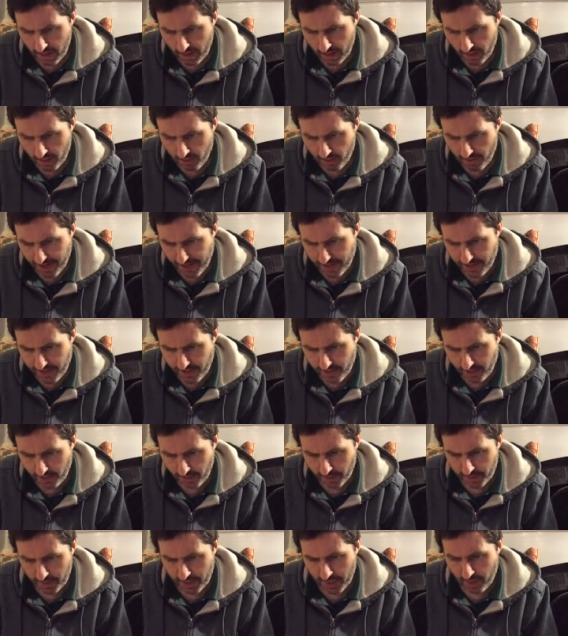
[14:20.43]
The rice
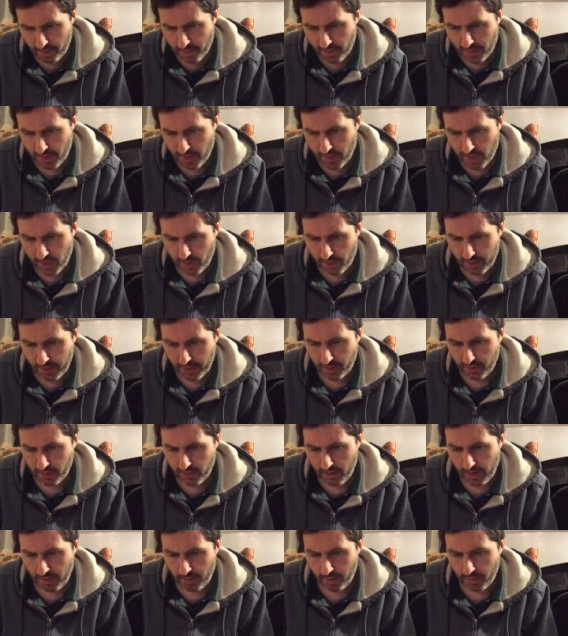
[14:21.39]
noodles I'd been chewing
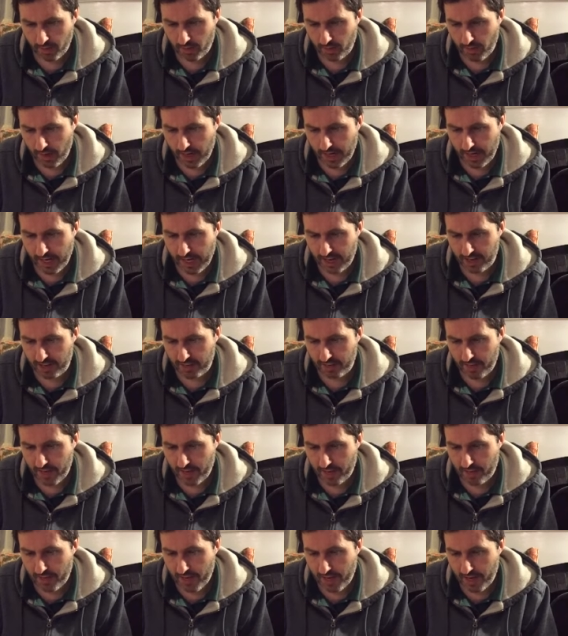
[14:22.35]
dropped right out of
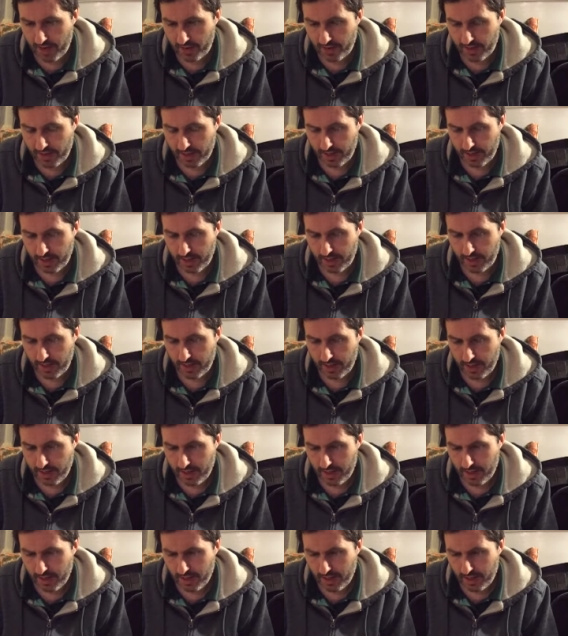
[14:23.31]
my mouth.
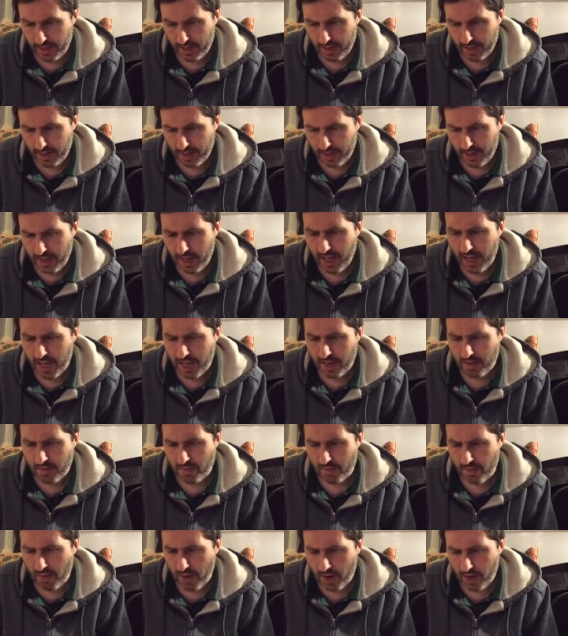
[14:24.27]

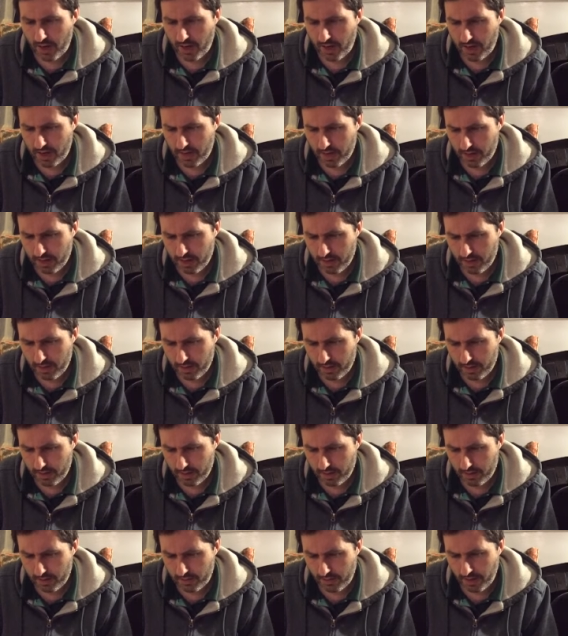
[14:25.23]
Hey, Mark?
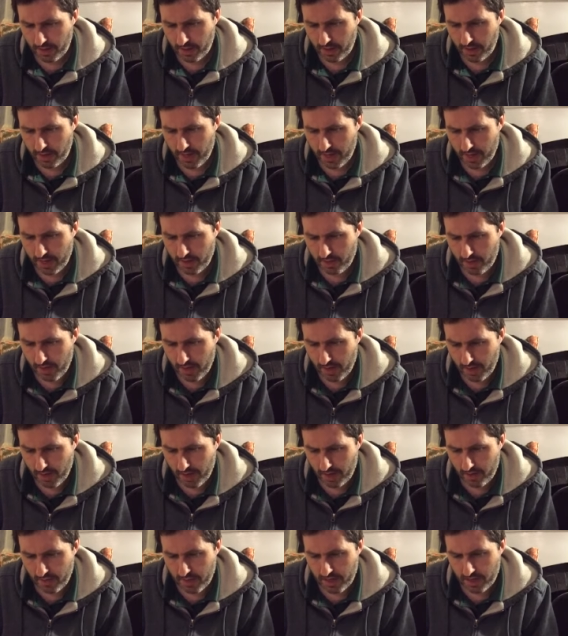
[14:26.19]
Rent said,
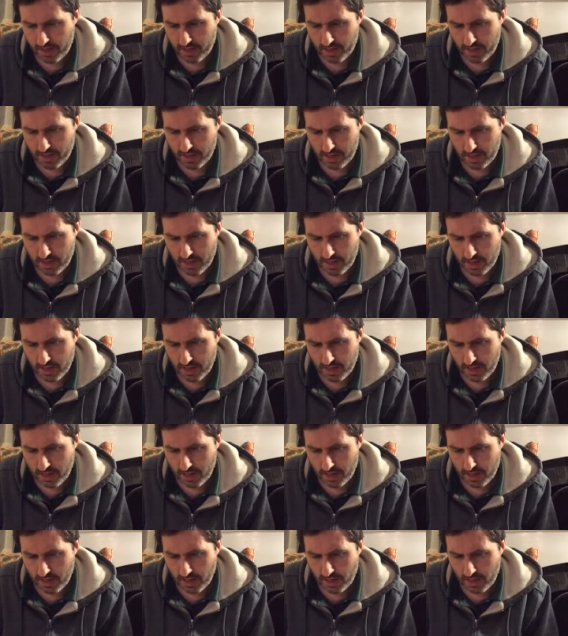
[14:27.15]
peering at me.
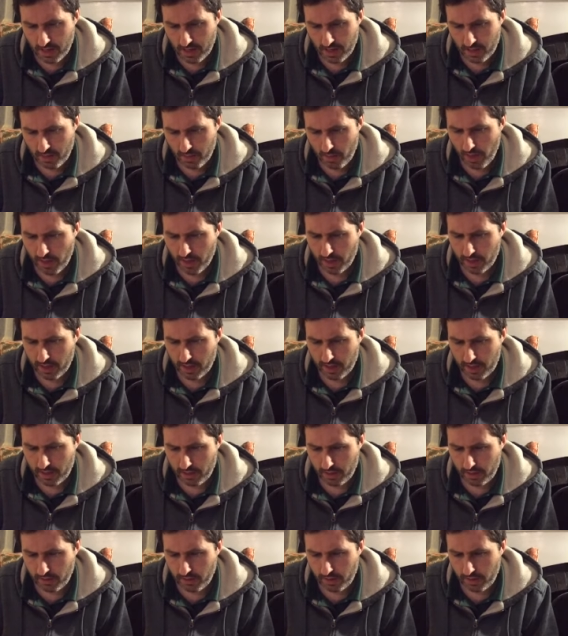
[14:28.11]
Mark,
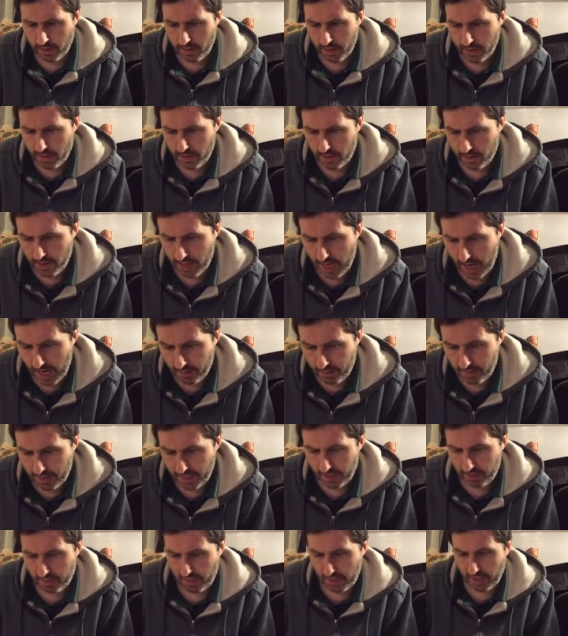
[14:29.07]
you, you just
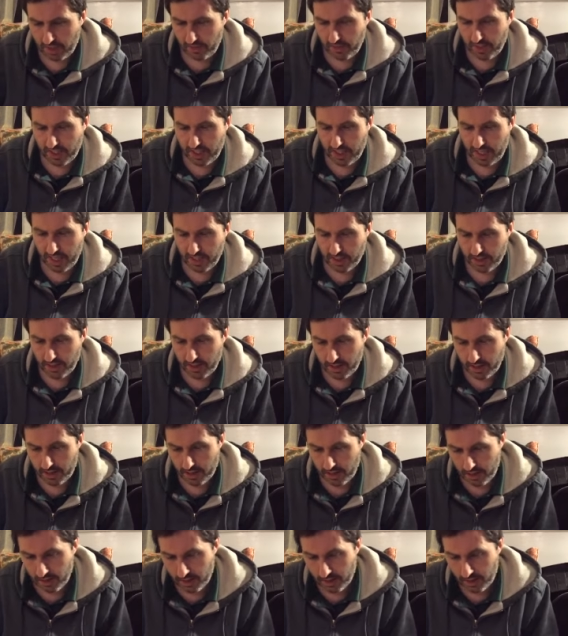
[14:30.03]
stopped in the middle of a sentence.